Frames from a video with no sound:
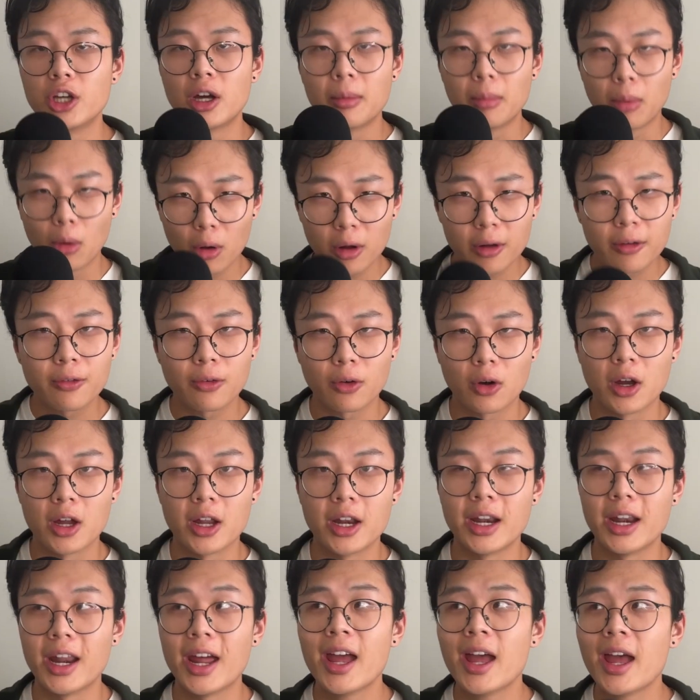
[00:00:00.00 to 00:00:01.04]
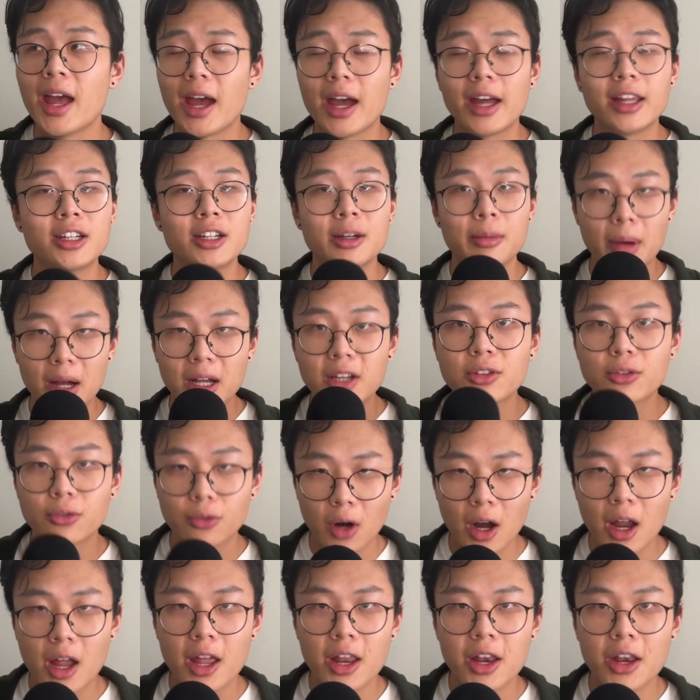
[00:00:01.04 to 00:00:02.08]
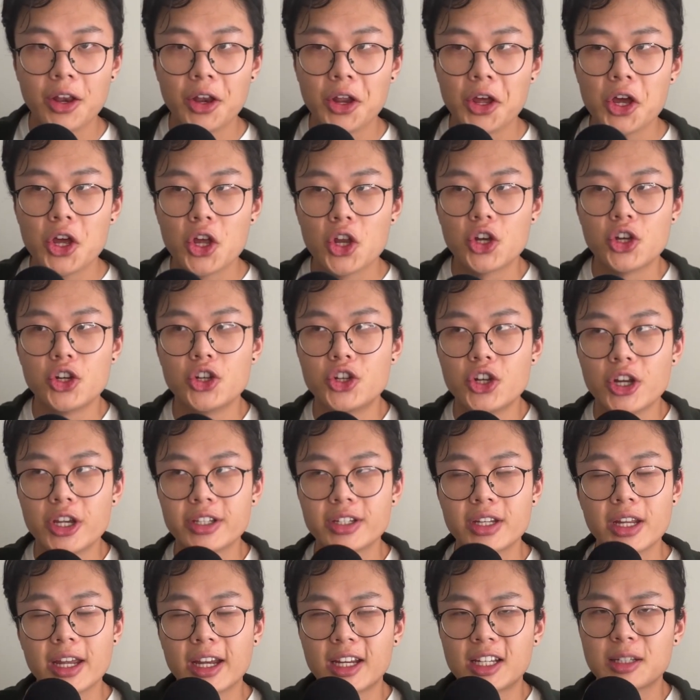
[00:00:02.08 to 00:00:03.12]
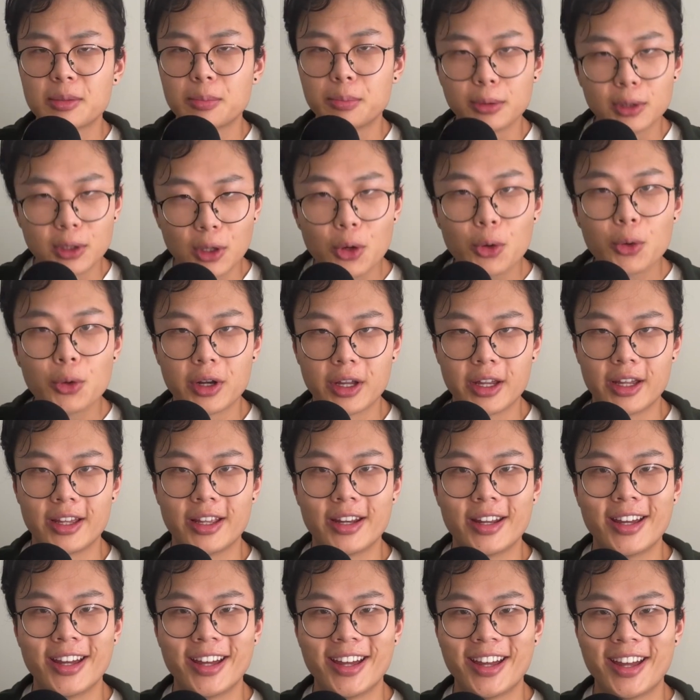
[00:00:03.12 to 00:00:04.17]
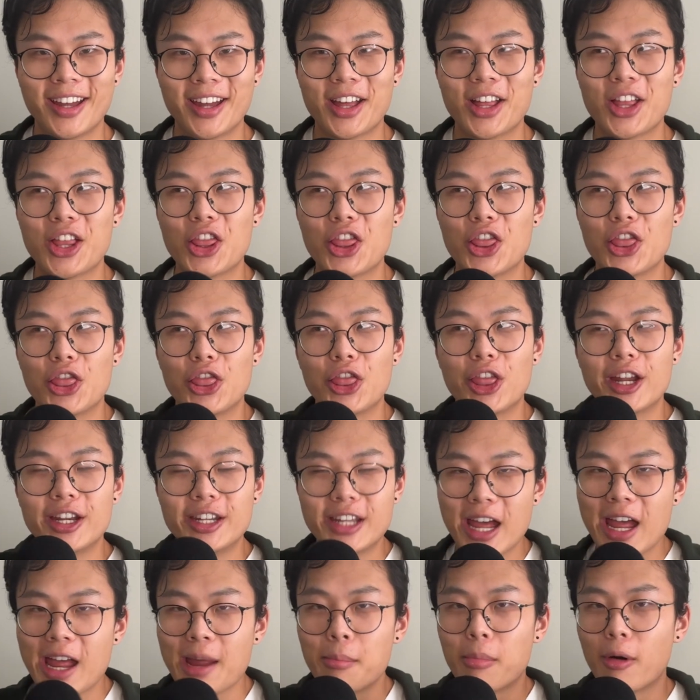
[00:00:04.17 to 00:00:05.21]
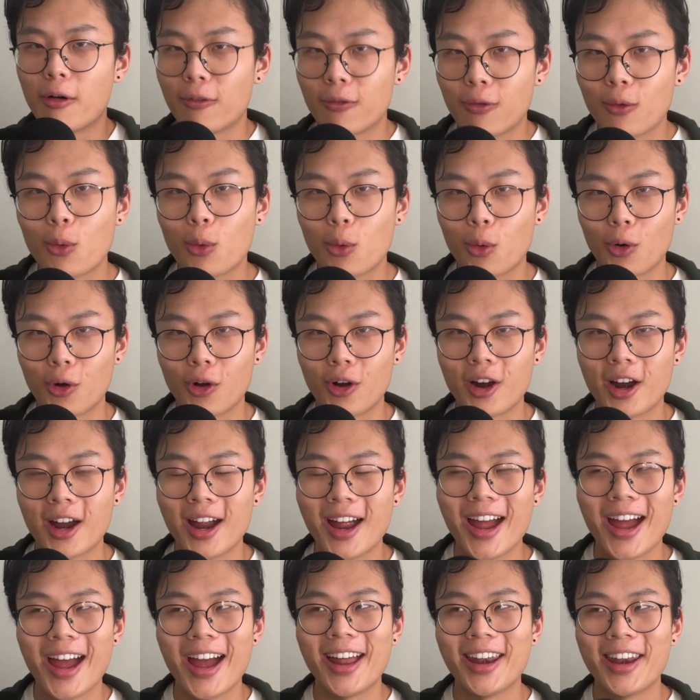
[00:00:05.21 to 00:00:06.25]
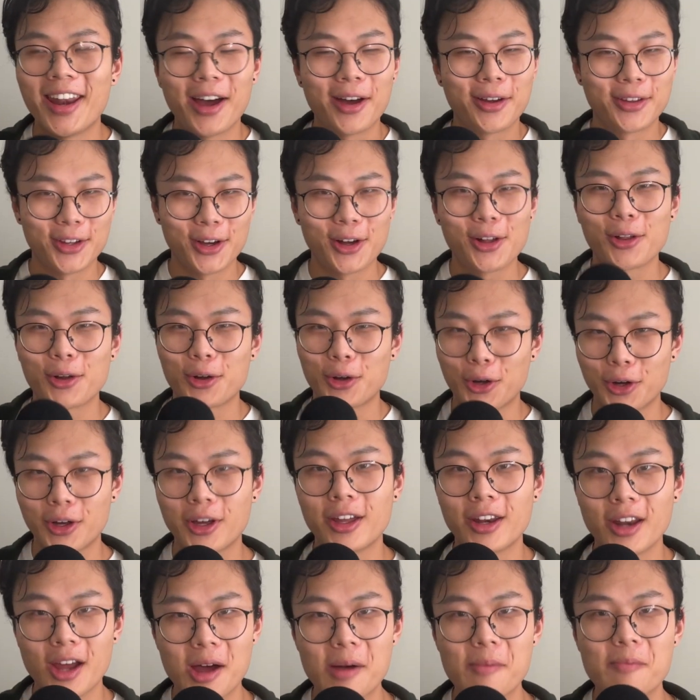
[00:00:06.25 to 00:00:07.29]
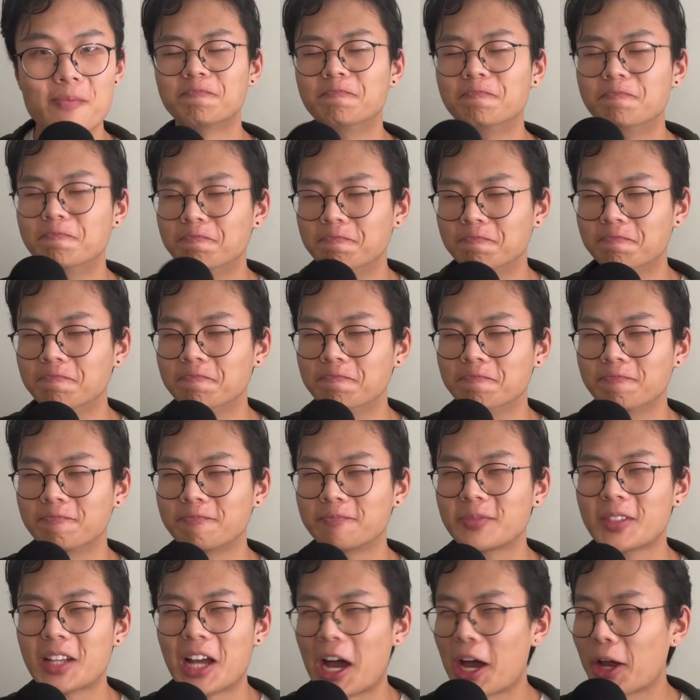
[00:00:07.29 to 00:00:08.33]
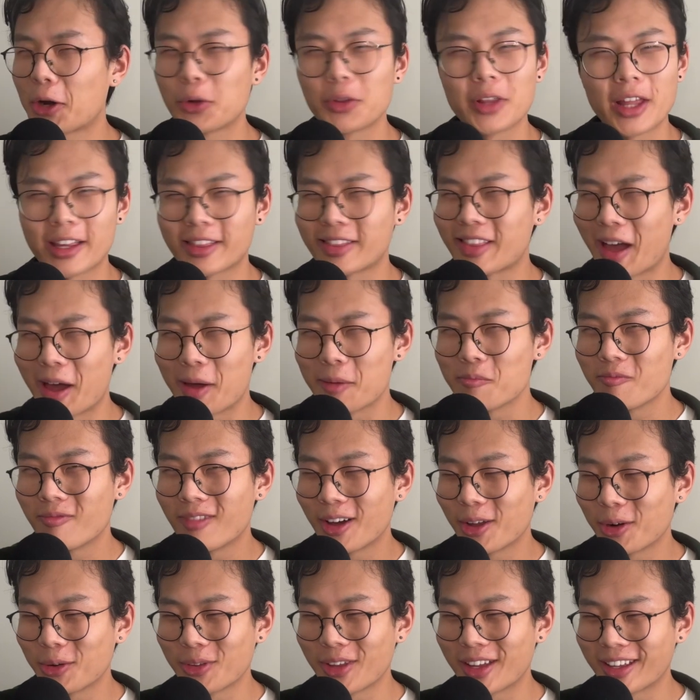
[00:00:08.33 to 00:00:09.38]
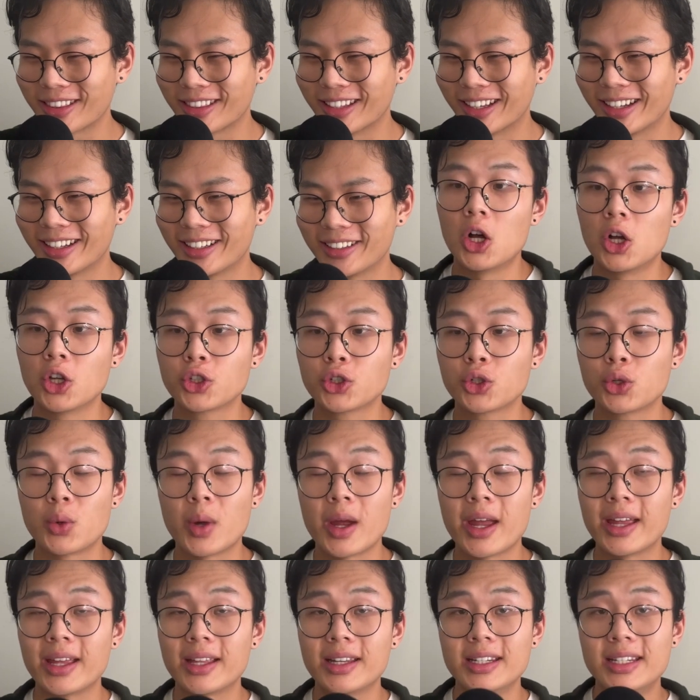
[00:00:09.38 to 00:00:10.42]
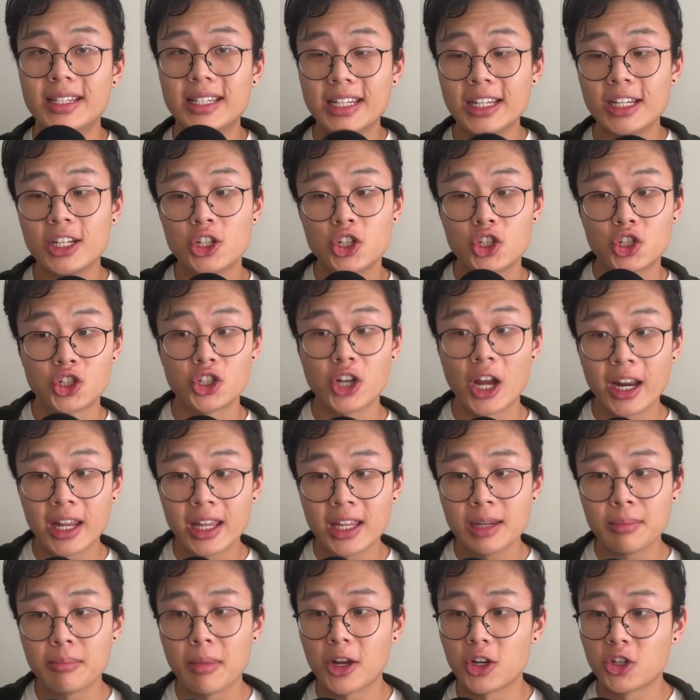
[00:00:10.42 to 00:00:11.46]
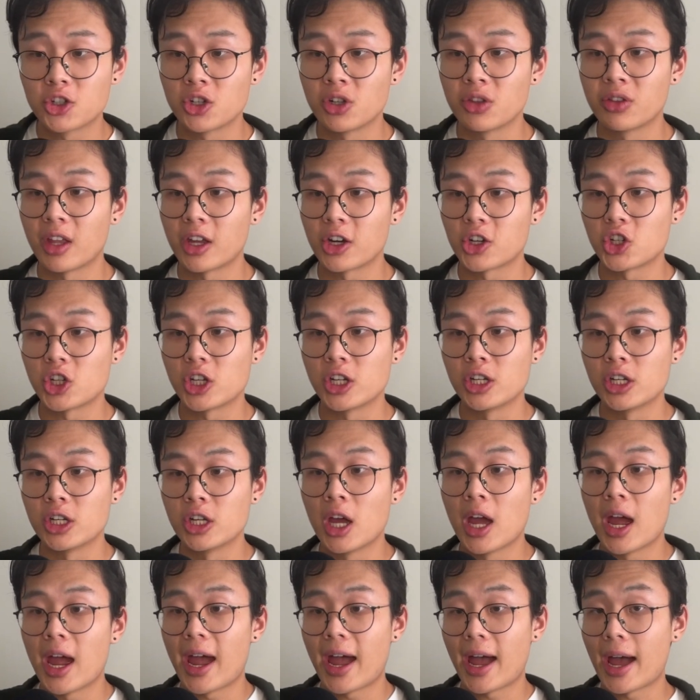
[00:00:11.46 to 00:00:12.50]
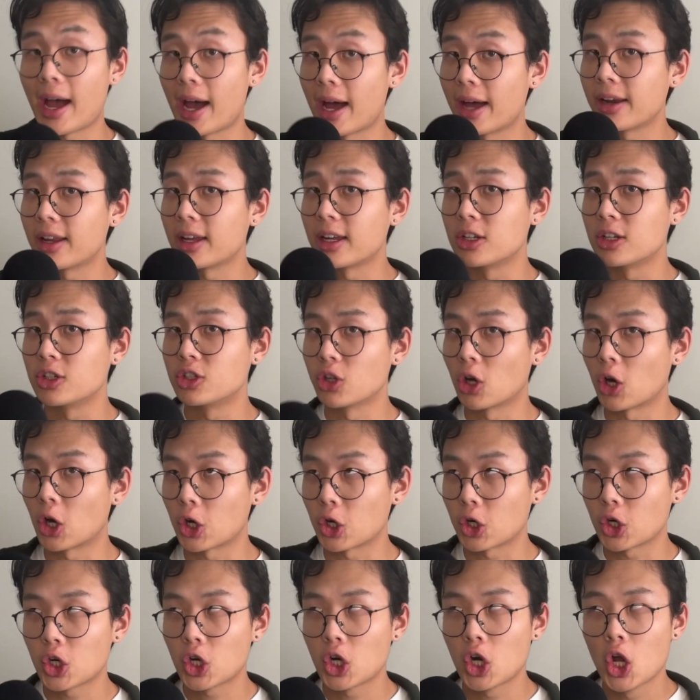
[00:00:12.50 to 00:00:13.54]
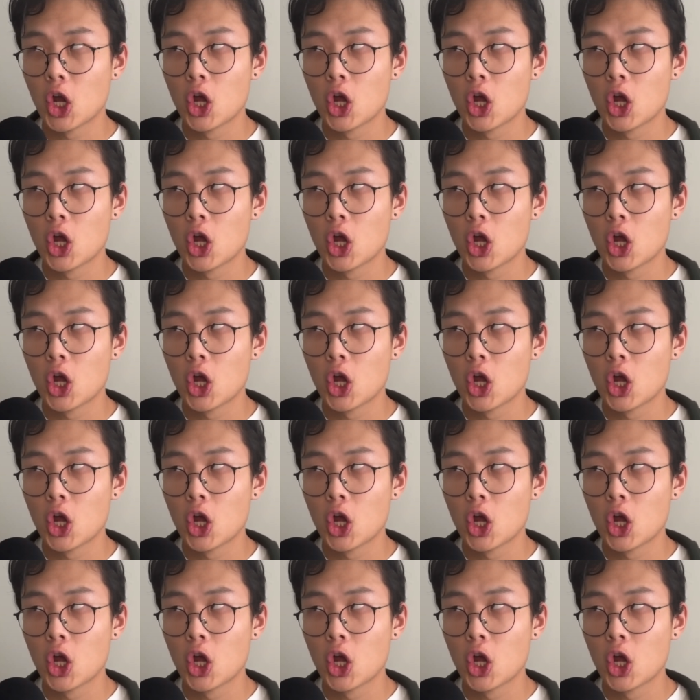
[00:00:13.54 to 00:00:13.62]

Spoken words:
boyfriend and your best friend just exploded the day before, and now y'all are hooking up? I don't like that. Also, Dean Shetty mentioned that she had a daughter.